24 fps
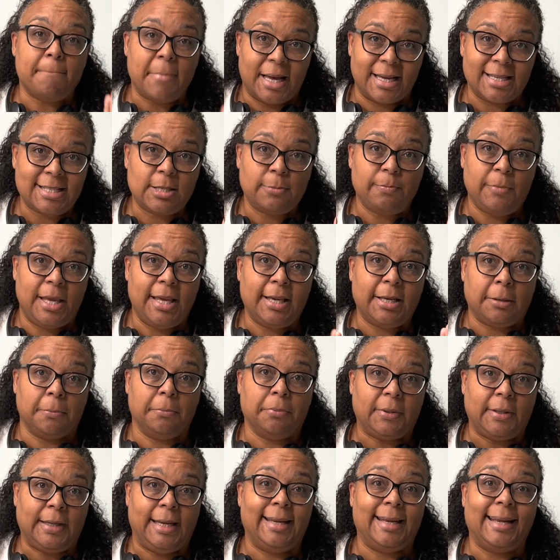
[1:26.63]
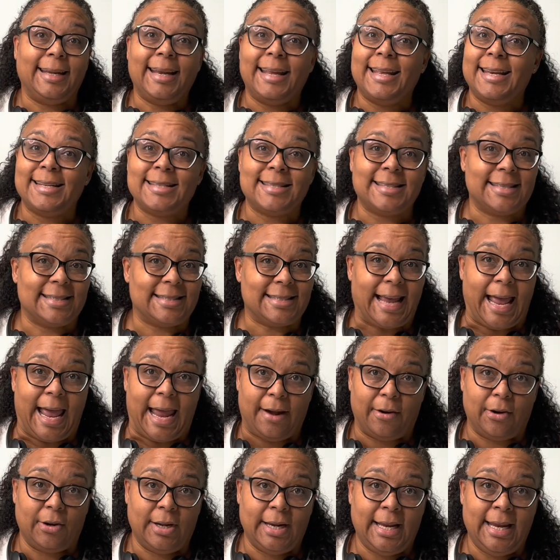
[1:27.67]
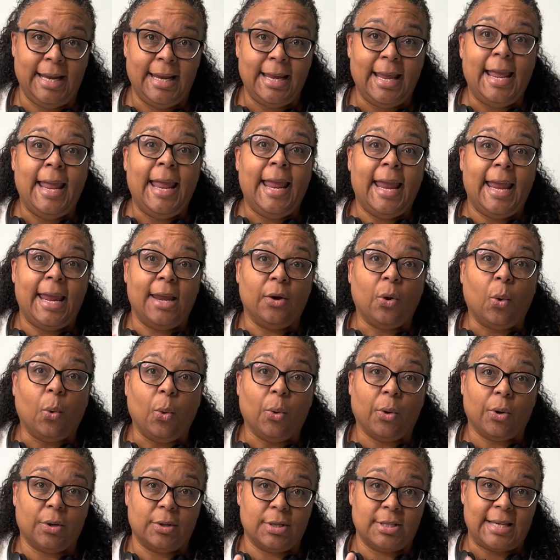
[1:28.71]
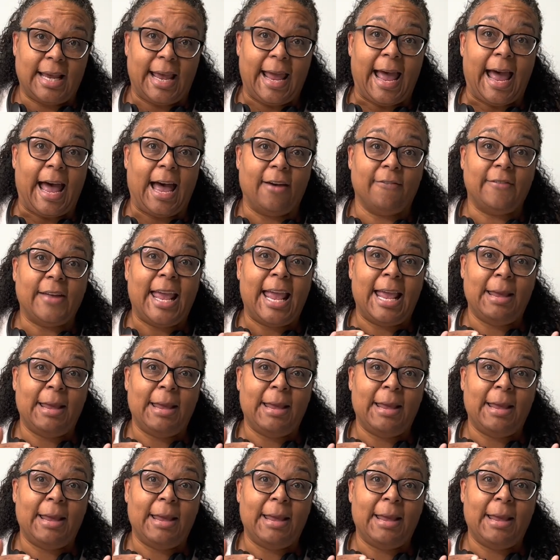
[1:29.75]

must be completed in its entirety in order to have